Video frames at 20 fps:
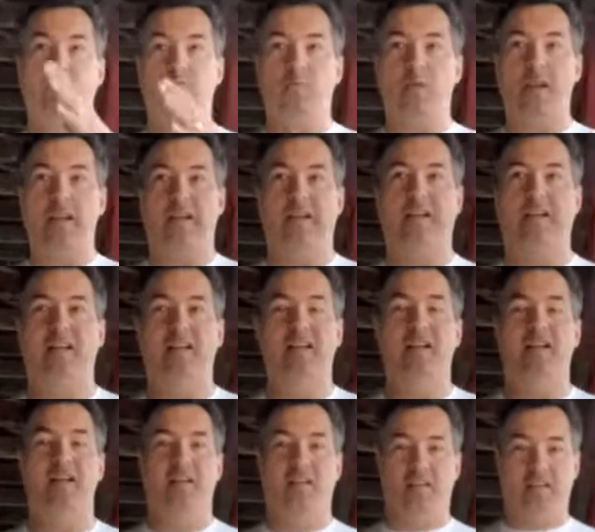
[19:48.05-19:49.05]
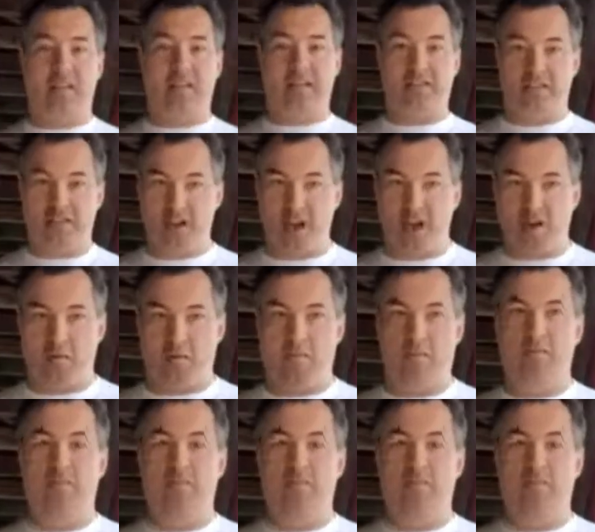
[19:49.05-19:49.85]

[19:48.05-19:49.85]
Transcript: Duane, like Joe,